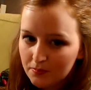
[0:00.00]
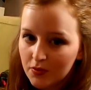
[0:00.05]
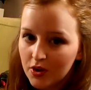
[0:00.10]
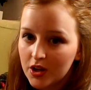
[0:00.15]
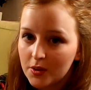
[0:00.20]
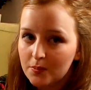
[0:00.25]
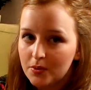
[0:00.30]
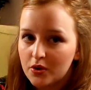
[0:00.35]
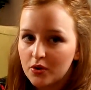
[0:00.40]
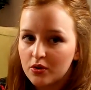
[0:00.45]

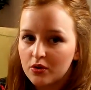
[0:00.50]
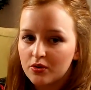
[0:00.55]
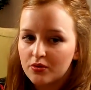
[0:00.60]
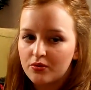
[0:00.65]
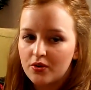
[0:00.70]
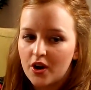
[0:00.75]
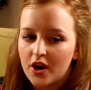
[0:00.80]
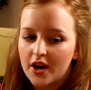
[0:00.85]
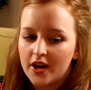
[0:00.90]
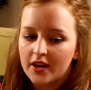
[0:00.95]
really
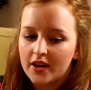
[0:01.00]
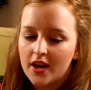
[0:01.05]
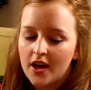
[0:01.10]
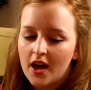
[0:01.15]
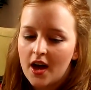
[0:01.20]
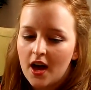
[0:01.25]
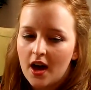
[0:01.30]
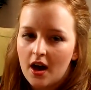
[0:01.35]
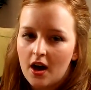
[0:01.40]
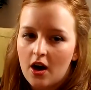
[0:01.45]
purifying,
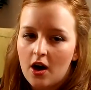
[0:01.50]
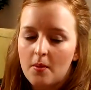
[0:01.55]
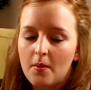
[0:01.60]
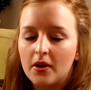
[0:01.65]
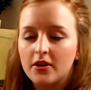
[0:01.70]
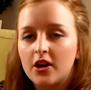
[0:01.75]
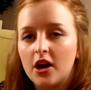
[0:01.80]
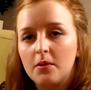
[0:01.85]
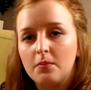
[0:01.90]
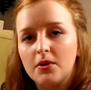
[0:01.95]
and
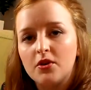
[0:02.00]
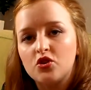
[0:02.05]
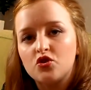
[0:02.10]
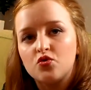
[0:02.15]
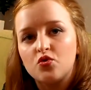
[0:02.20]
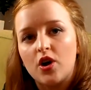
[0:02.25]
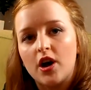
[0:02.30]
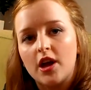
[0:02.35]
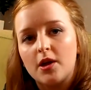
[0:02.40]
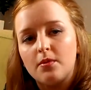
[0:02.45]
I've been
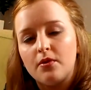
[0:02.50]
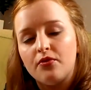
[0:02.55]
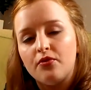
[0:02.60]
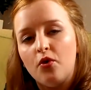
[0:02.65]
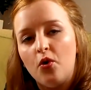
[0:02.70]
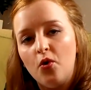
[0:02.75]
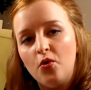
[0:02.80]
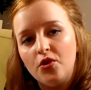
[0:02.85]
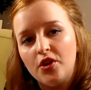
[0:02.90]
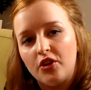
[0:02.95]
trying
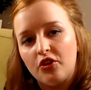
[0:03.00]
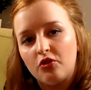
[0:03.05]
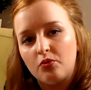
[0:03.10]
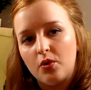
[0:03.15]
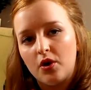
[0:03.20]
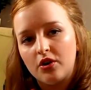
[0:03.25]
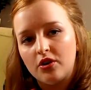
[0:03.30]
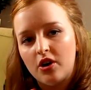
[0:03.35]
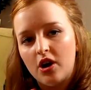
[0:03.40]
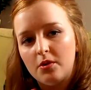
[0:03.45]
before this
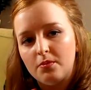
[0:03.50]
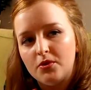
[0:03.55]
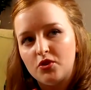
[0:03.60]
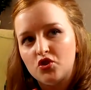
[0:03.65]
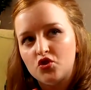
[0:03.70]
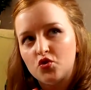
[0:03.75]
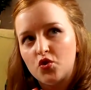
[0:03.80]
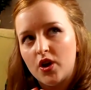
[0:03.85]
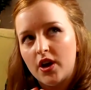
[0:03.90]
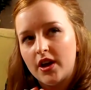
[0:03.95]
one, I've
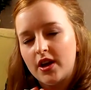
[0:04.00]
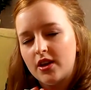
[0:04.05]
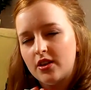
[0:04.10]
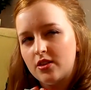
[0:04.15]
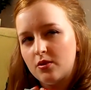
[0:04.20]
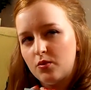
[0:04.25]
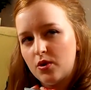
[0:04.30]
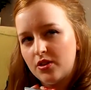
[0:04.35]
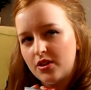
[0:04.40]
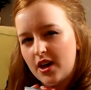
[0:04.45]
been
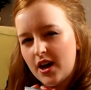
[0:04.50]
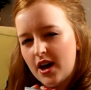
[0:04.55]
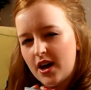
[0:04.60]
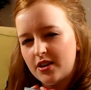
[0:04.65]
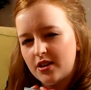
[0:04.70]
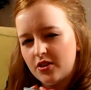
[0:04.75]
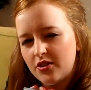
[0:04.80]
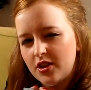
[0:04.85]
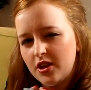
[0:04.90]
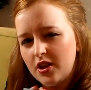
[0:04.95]
trying the one that
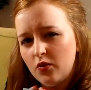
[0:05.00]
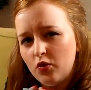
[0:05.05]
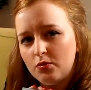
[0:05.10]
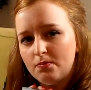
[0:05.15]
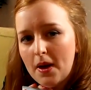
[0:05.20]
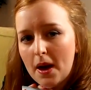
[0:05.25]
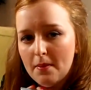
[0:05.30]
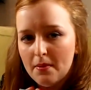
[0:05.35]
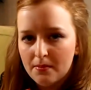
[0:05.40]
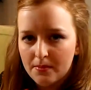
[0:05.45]
had, I think it was
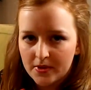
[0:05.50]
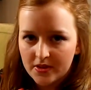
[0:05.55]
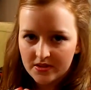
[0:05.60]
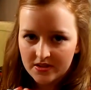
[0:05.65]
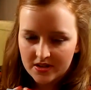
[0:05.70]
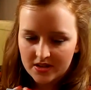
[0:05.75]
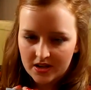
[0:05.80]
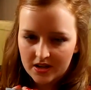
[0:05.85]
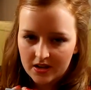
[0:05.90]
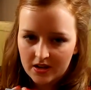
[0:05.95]
peppermint
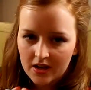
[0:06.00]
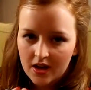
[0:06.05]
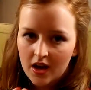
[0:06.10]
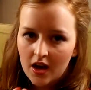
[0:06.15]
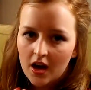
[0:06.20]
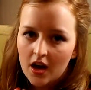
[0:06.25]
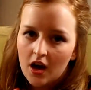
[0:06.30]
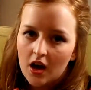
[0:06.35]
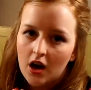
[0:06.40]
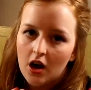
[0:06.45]
in it,
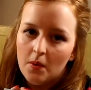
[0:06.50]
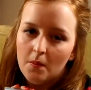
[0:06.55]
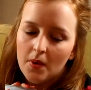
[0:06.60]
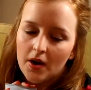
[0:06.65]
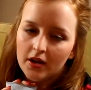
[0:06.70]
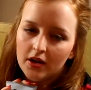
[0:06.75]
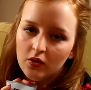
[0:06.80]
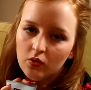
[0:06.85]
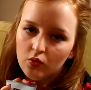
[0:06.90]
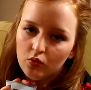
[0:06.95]

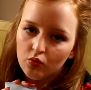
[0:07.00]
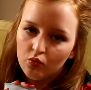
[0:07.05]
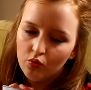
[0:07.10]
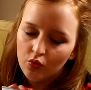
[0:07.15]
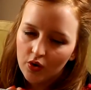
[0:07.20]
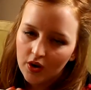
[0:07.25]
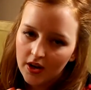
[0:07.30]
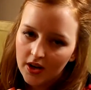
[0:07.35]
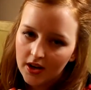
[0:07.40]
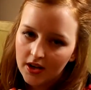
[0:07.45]
and it was
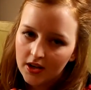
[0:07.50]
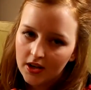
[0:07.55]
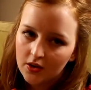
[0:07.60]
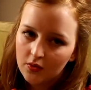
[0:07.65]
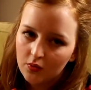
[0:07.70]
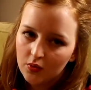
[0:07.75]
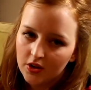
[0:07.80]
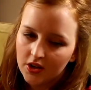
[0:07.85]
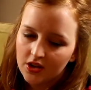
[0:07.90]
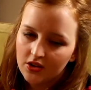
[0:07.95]

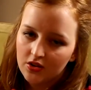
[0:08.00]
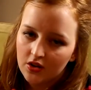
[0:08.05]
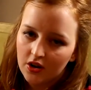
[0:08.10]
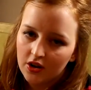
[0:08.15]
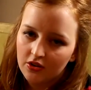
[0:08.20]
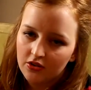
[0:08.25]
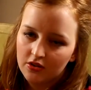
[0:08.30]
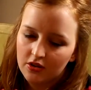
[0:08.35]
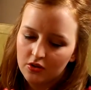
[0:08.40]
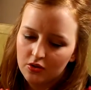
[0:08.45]
really, really
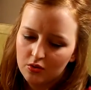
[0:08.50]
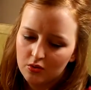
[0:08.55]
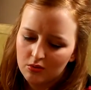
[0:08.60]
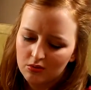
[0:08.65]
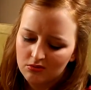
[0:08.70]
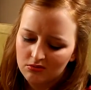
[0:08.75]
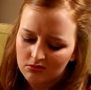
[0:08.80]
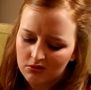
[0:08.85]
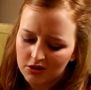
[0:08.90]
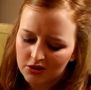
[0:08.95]
nice, and I thought,
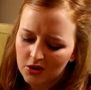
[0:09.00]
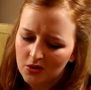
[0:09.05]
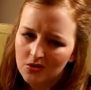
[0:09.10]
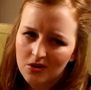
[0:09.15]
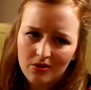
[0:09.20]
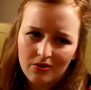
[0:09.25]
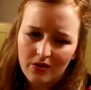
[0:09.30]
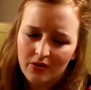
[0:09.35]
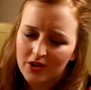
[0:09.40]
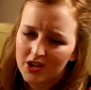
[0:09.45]
oh, I don't
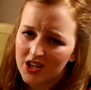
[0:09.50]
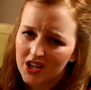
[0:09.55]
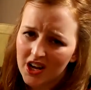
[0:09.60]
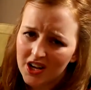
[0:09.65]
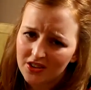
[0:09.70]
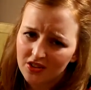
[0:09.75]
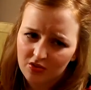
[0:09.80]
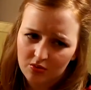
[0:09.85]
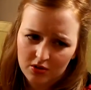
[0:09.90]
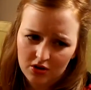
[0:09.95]
know if I'm gonna
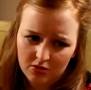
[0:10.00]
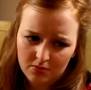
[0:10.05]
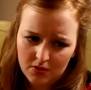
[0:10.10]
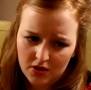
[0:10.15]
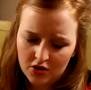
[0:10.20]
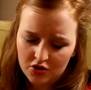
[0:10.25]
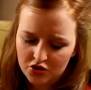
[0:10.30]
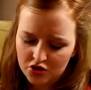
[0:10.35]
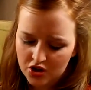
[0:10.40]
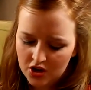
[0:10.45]
like this one as
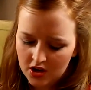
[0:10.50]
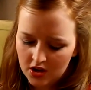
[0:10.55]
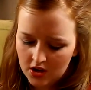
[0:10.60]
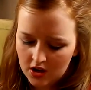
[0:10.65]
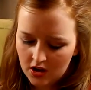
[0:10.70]
much.